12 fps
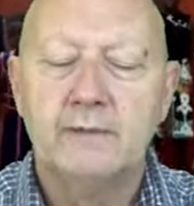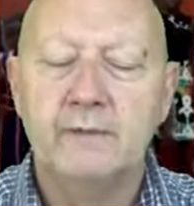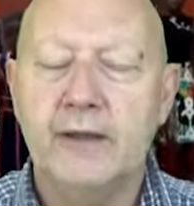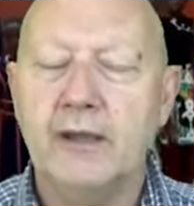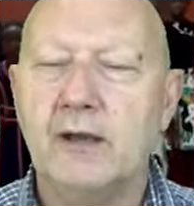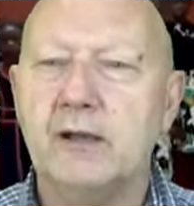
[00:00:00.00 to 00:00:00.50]

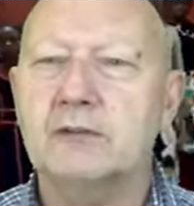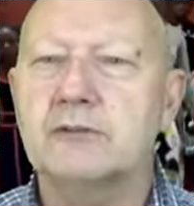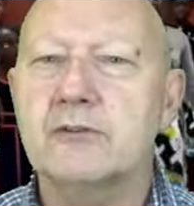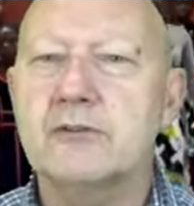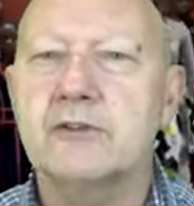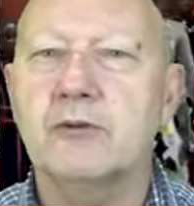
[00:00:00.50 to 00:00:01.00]
the
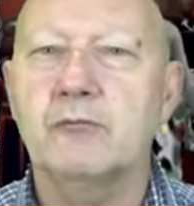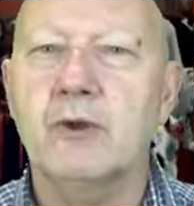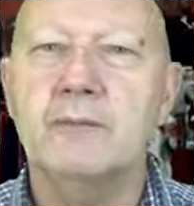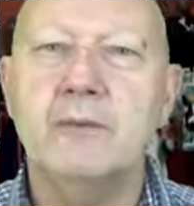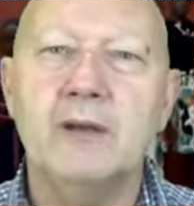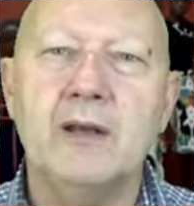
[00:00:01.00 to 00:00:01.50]
elders, the
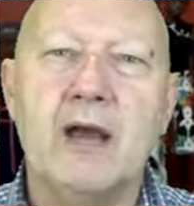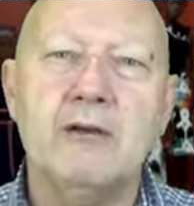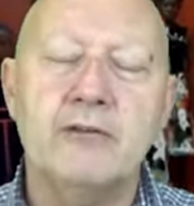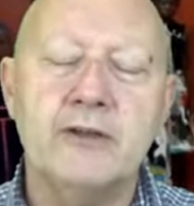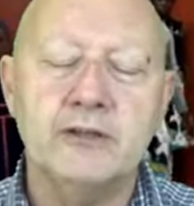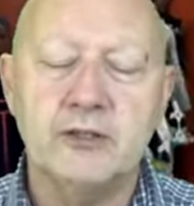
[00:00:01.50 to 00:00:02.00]
women, how
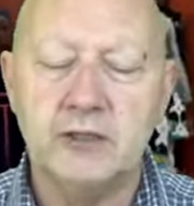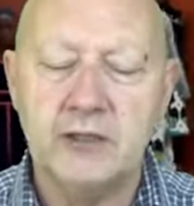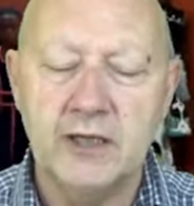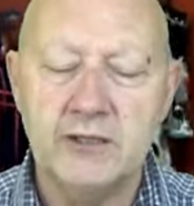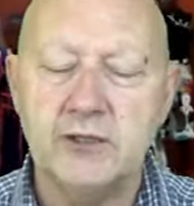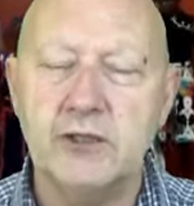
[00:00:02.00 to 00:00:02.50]
they should
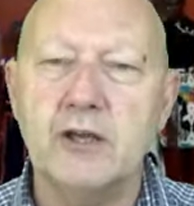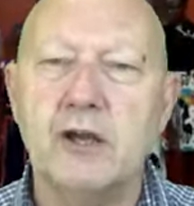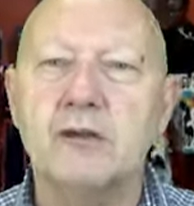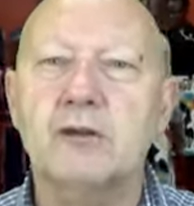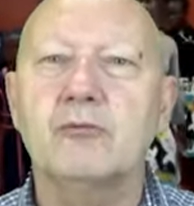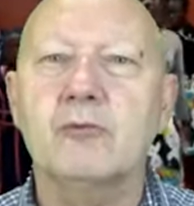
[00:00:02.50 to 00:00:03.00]
teach the
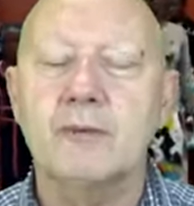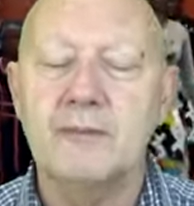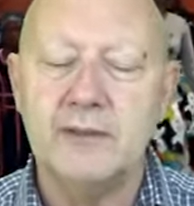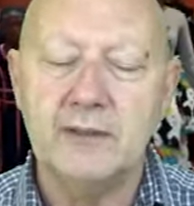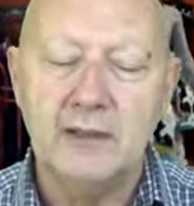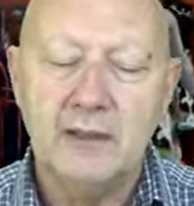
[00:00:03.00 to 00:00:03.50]
younger
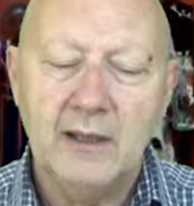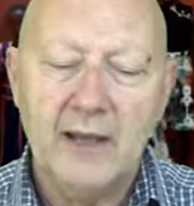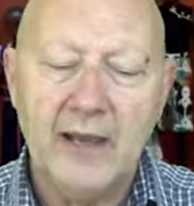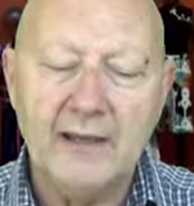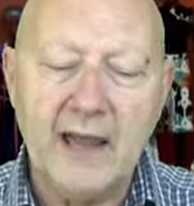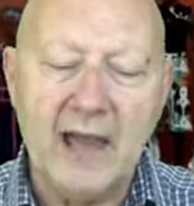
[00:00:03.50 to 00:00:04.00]
women,
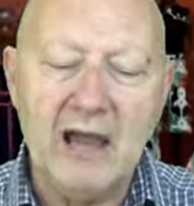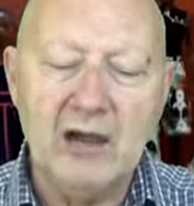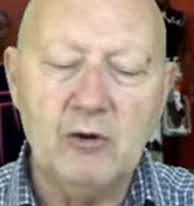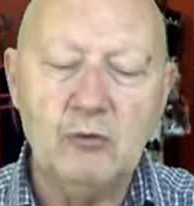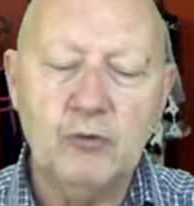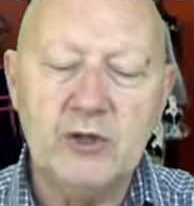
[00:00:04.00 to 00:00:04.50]
and
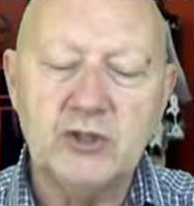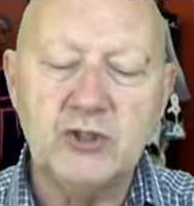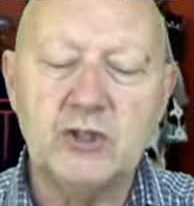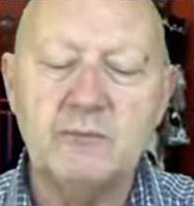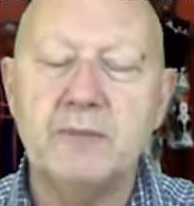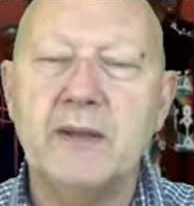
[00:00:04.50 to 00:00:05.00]
how we
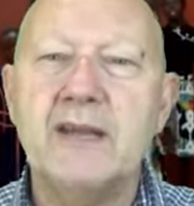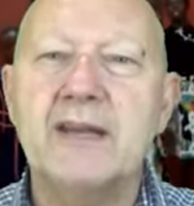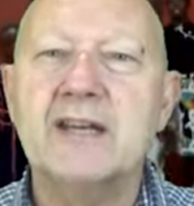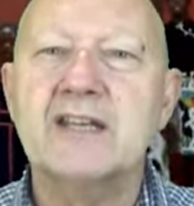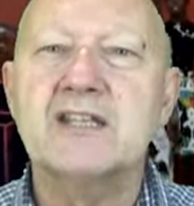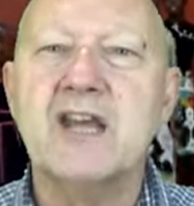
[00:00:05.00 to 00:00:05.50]
should be an
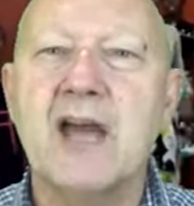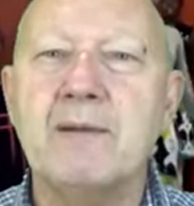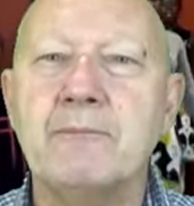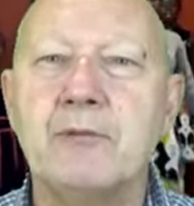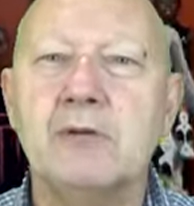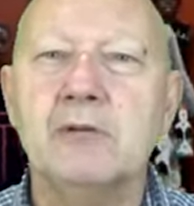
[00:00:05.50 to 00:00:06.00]

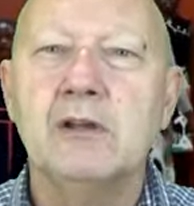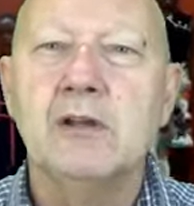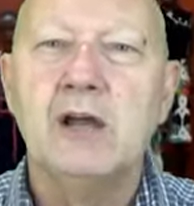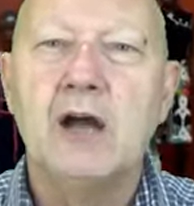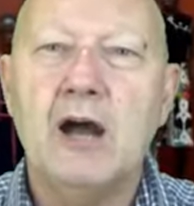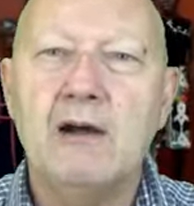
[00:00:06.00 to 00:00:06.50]
example
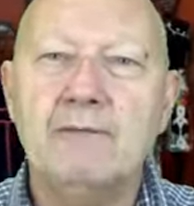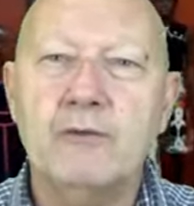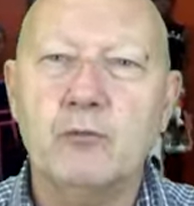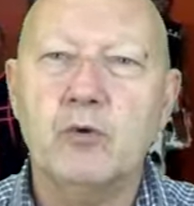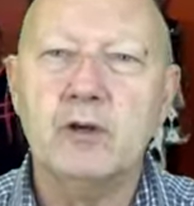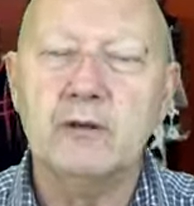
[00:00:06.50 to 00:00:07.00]
of the
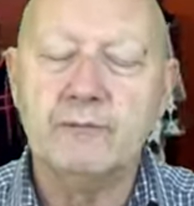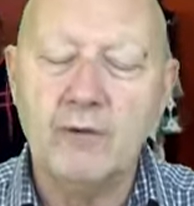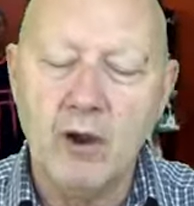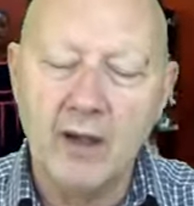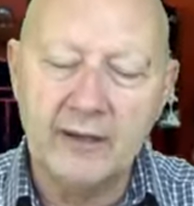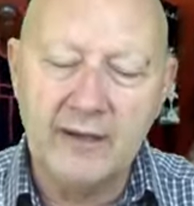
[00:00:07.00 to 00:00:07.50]
Word of
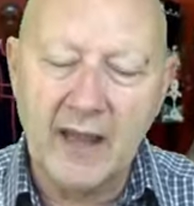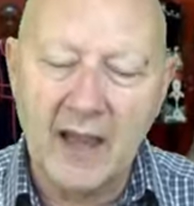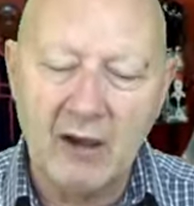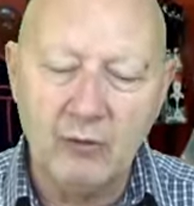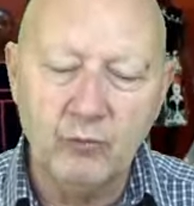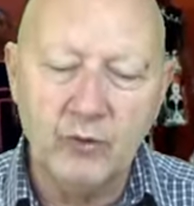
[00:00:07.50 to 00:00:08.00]
God and
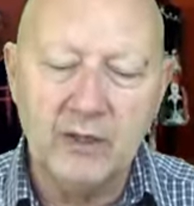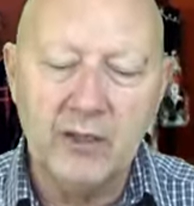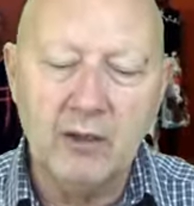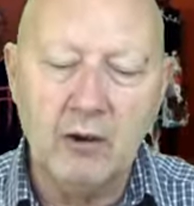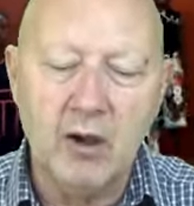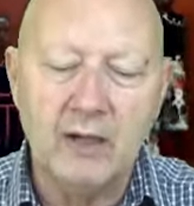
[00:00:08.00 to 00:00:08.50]
how
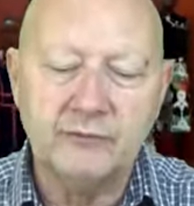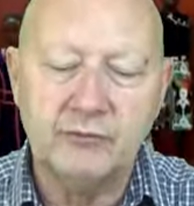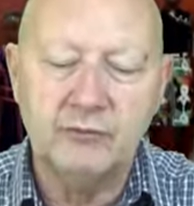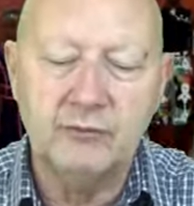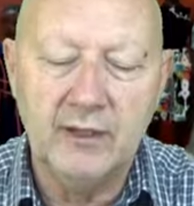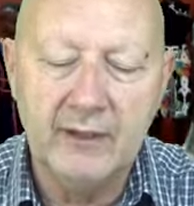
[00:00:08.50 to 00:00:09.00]
we ought
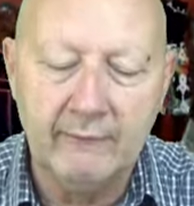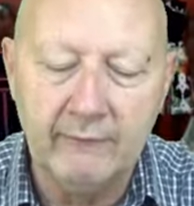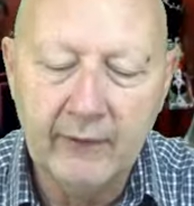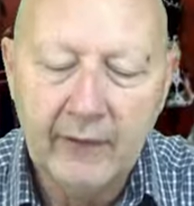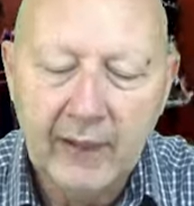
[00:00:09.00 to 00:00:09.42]
to live.